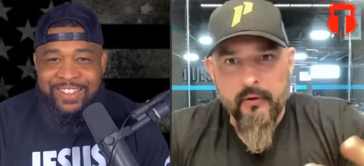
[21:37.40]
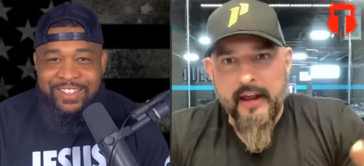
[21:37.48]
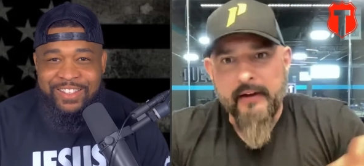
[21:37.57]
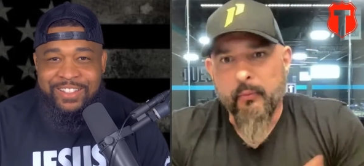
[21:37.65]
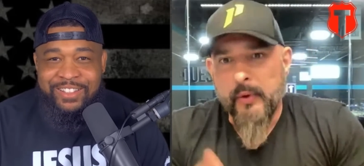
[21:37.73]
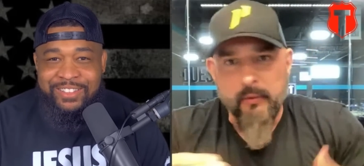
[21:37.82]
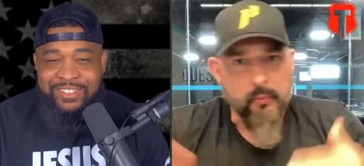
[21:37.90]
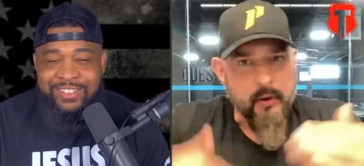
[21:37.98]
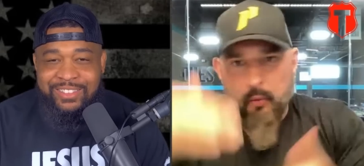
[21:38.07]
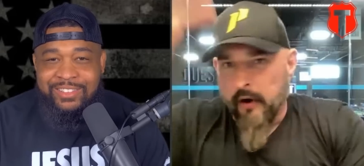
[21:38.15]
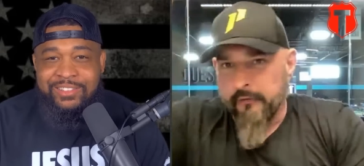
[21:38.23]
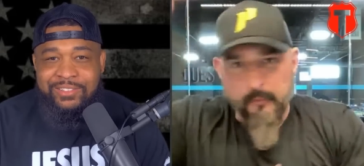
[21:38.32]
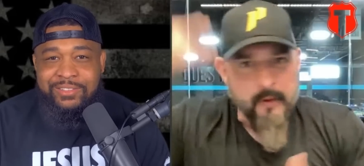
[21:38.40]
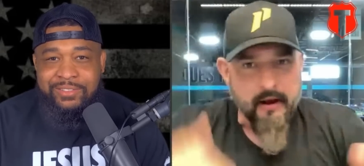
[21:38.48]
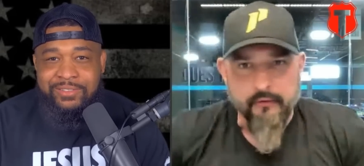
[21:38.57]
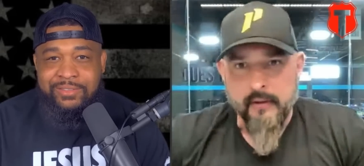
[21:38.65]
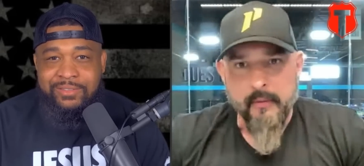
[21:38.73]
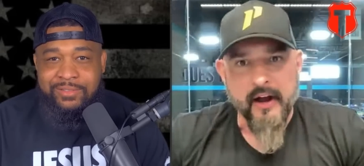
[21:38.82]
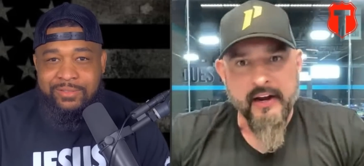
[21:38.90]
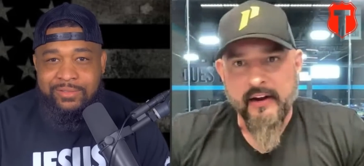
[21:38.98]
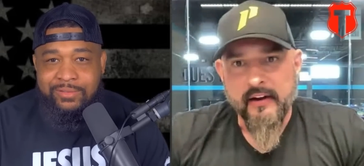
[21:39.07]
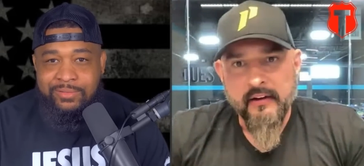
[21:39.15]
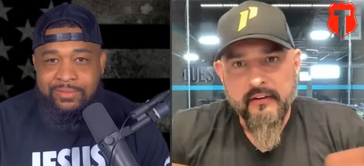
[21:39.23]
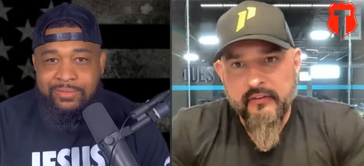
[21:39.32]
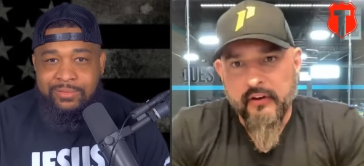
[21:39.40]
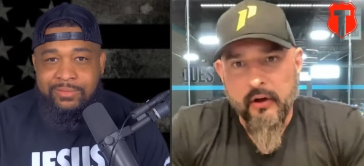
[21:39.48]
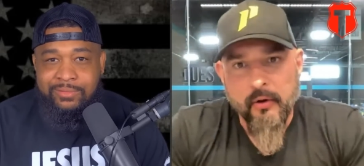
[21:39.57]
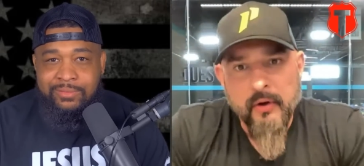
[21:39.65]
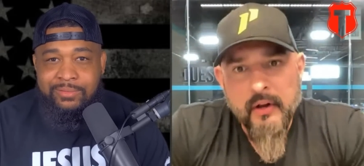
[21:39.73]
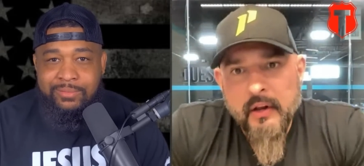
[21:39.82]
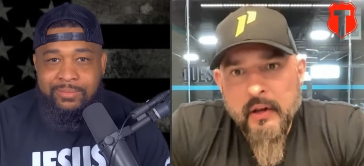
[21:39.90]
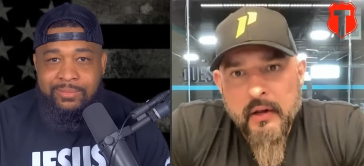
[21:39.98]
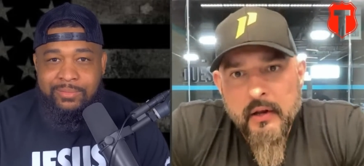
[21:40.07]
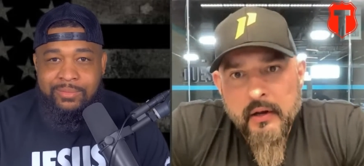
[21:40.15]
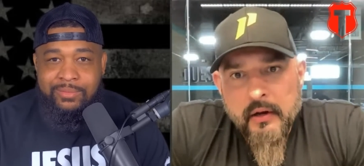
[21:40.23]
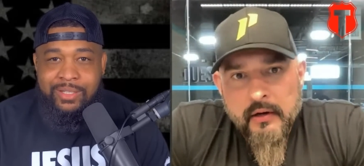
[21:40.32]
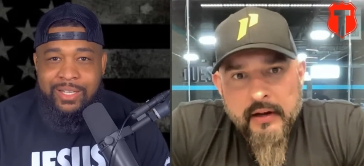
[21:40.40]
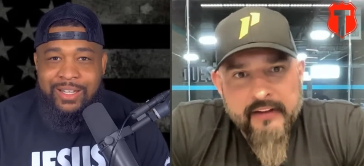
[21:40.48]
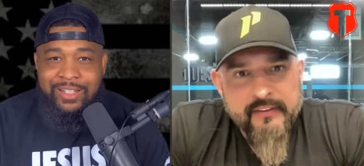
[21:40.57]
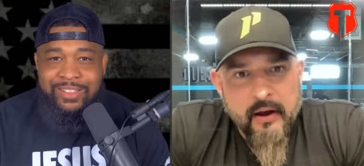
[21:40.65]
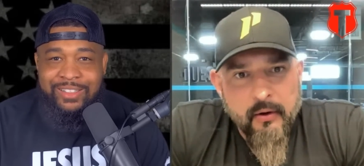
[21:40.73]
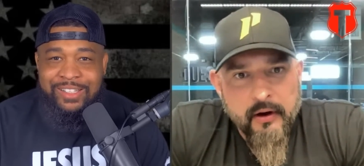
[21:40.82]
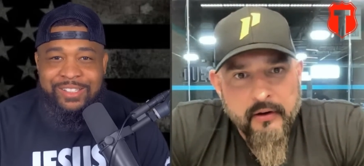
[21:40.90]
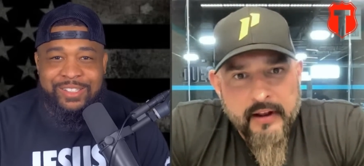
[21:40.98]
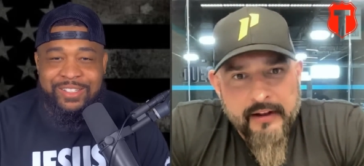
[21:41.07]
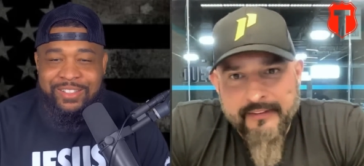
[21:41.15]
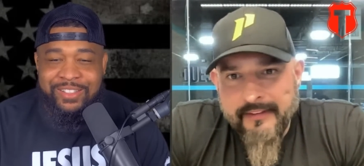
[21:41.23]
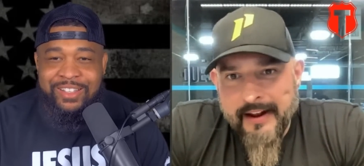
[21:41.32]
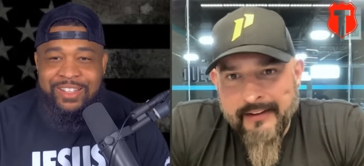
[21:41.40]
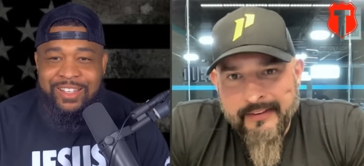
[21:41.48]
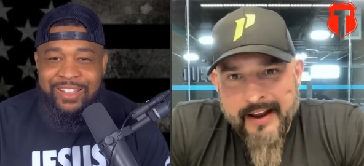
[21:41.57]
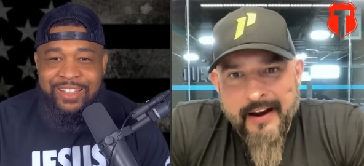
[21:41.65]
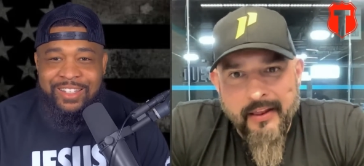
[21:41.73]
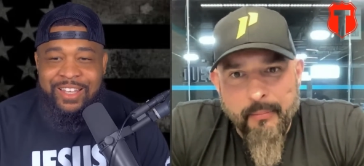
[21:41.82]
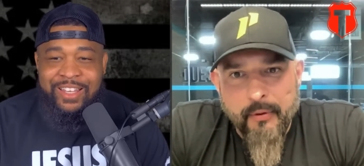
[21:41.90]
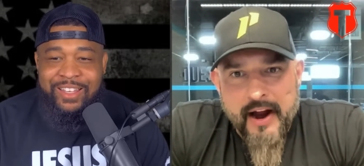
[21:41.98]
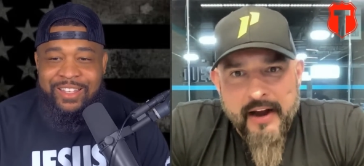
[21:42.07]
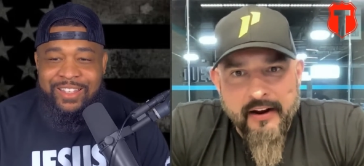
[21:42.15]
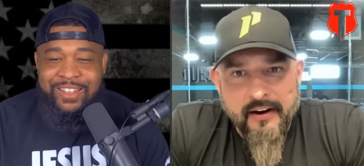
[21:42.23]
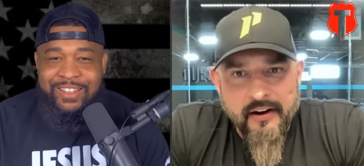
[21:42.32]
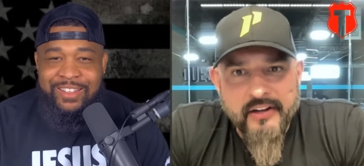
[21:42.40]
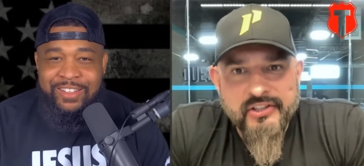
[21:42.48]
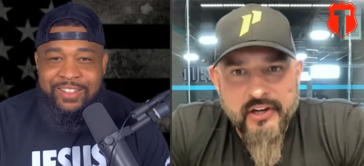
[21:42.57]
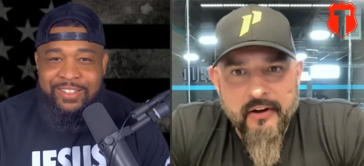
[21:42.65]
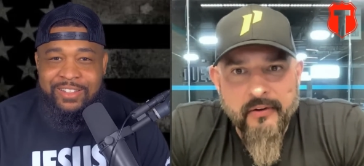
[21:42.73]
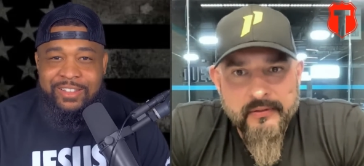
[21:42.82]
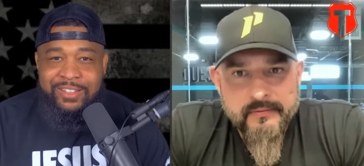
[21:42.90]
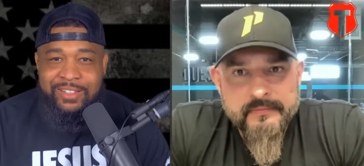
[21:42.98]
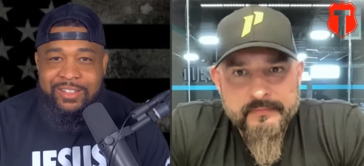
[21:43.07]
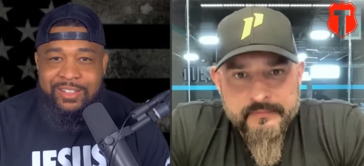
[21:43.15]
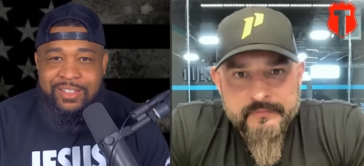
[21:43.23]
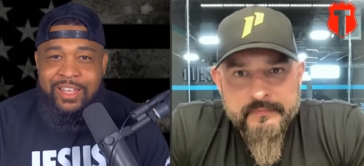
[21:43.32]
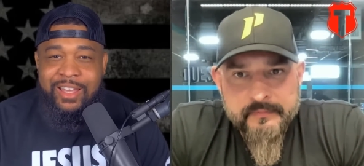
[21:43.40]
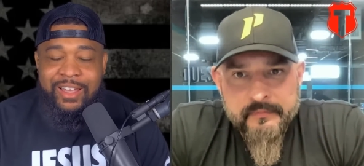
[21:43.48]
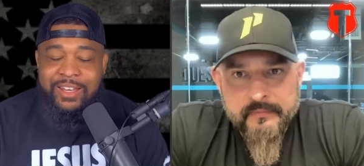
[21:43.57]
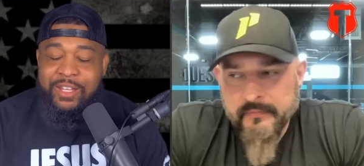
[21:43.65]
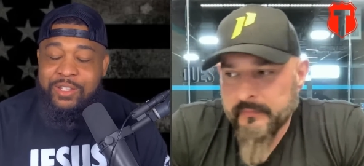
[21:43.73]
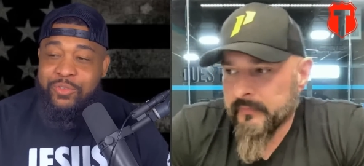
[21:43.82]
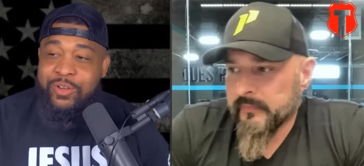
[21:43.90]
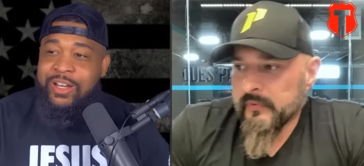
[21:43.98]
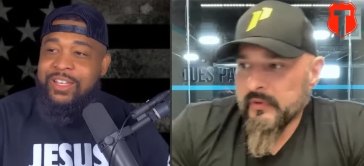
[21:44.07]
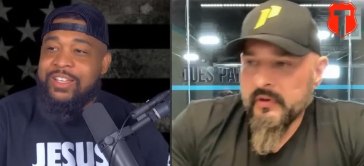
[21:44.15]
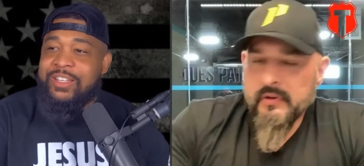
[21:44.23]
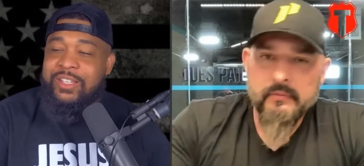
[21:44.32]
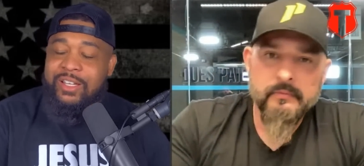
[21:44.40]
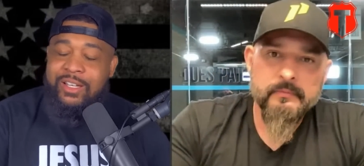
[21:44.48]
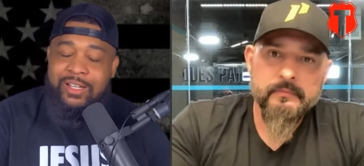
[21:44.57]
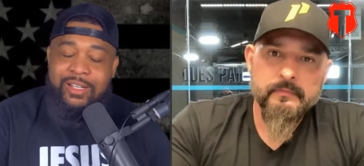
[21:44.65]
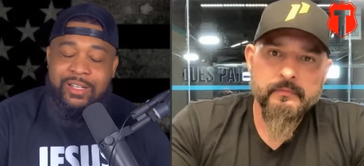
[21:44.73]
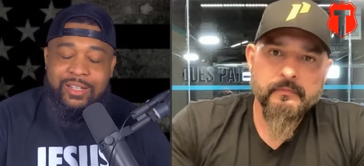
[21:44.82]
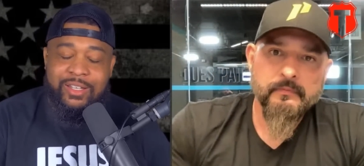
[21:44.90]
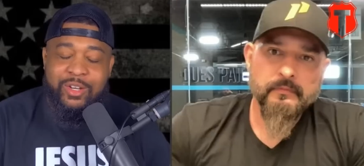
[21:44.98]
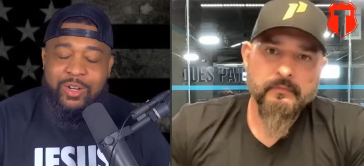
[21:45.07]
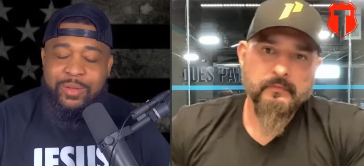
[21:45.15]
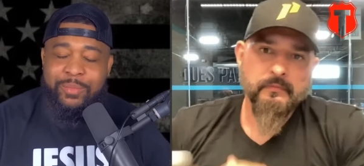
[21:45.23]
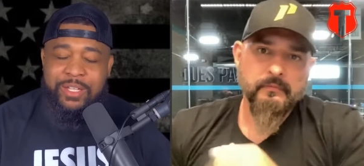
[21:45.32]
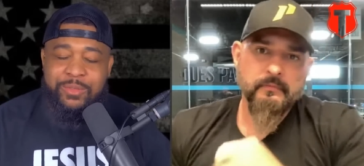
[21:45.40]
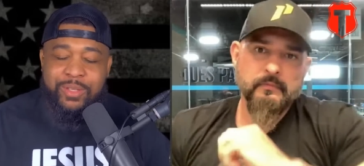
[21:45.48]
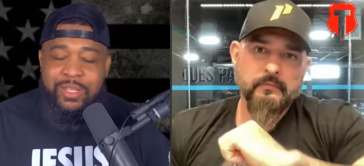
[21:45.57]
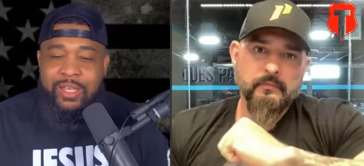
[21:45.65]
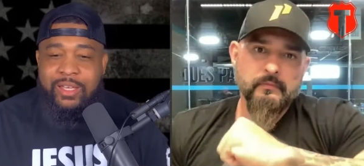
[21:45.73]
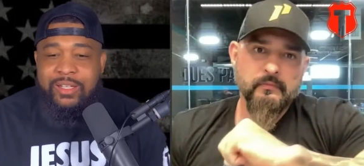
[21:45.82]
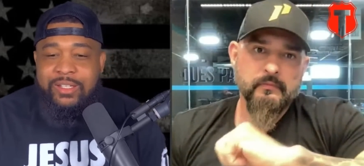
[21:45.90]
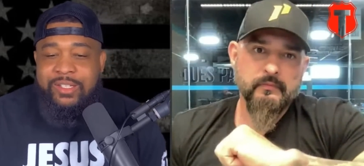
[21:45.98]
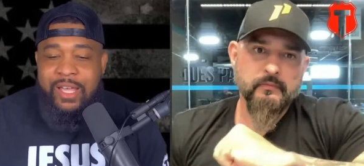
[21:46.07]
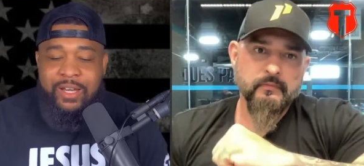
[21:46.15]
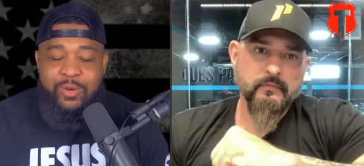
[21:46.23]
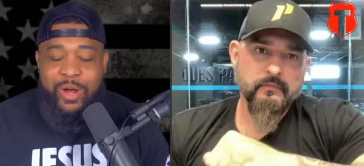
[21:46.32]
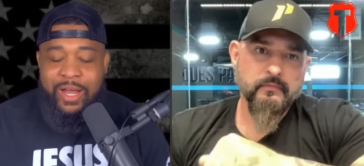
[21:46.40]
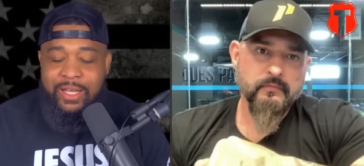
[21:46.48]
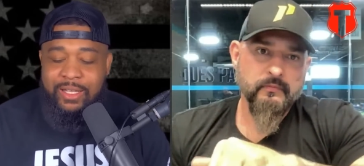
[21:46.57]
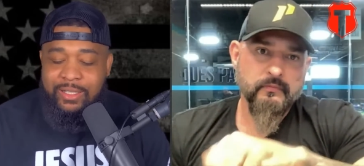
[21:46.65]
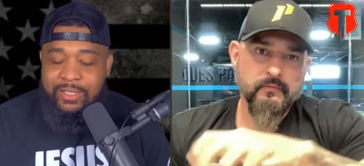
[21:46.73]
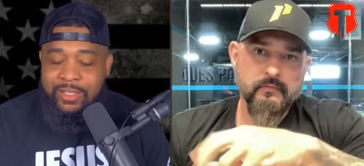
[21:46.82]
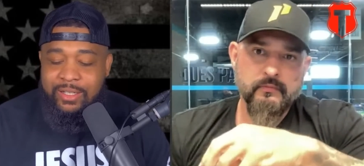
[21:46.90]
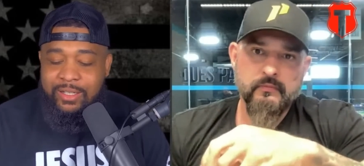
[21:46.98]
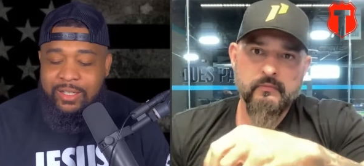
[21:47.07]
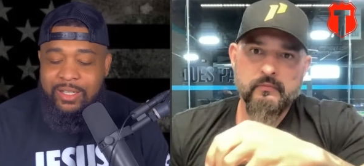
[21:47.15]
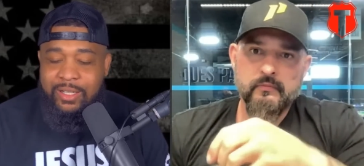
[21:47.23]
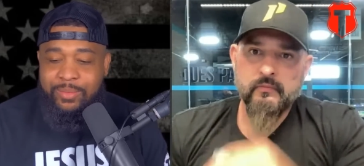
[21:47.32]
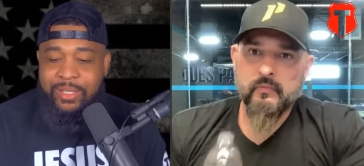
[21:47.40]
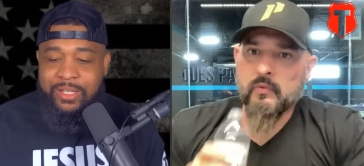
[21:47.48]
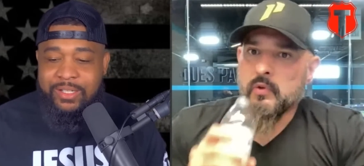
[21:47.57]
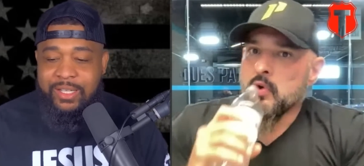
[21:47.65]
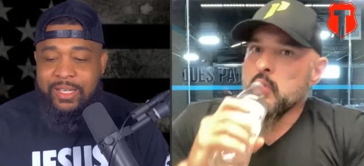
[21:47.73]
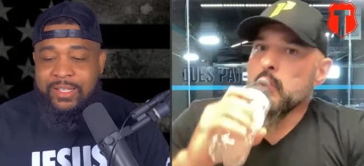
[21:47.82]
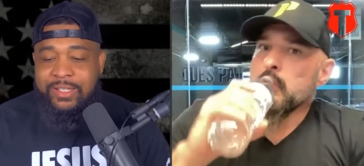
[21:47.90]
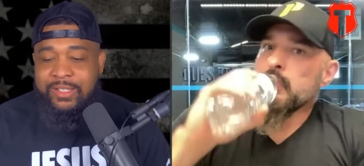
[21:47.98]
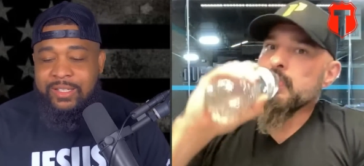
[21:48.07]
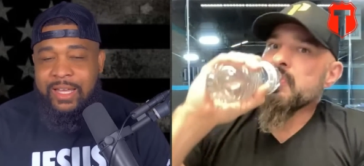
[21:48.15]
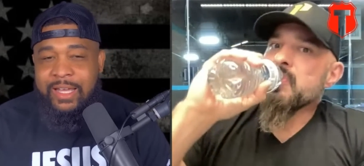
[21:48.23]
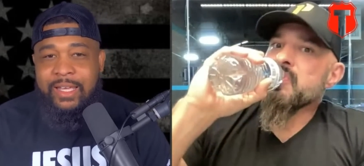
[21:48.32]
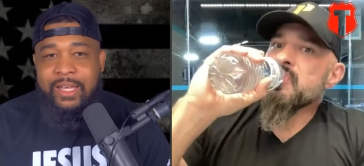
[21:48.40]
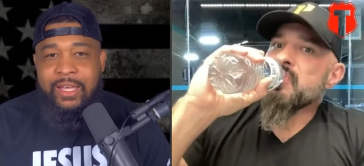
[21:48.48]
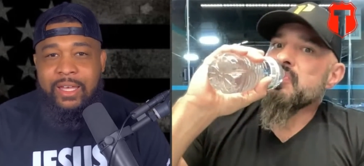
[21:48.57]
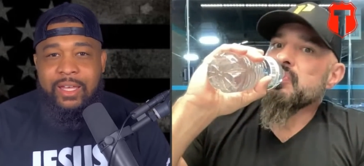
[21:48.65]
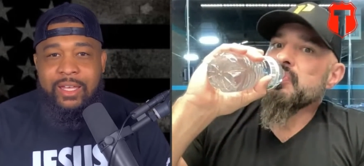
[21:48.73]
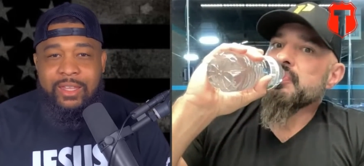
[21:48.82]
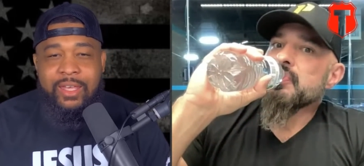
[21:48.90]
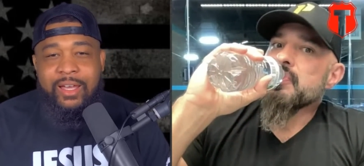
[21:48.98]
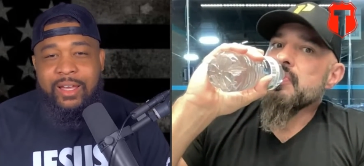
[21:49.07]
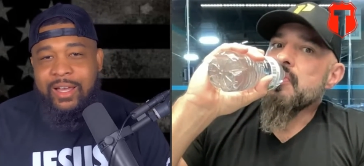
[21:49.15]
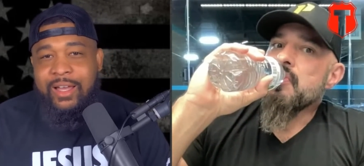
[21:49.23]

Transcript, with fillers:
Speaker 1: like we we work from everybody so that's yeah, how, that's that's kind of the brand in a nutshell.
Speaker 2: Yeah, and it's funny because uh, you know it makes me think of this Dana White uh, clip that he says is like, yeah,